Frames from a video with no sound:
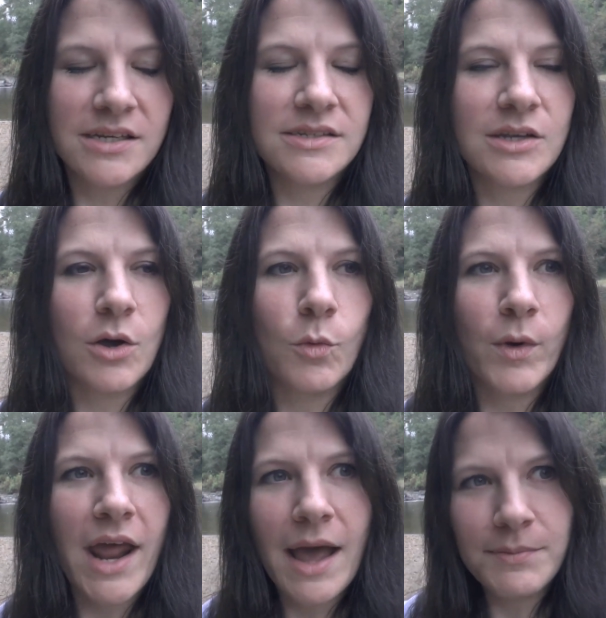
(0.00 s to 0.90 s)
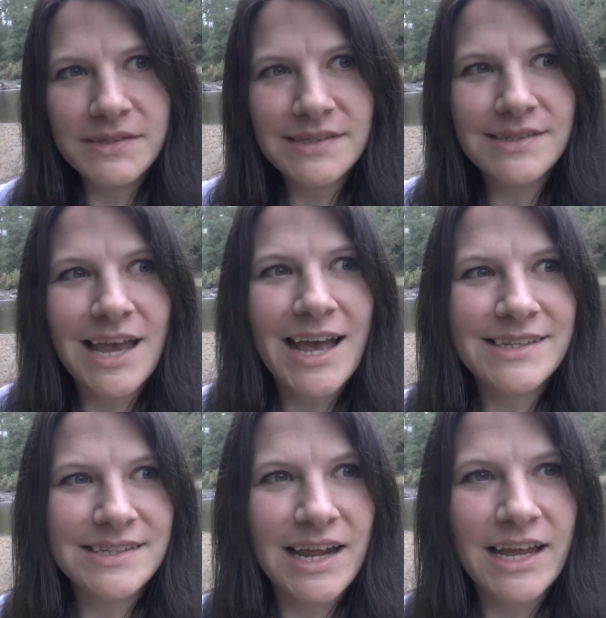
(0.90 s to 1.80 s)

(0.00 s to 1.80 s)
So, what happens is as it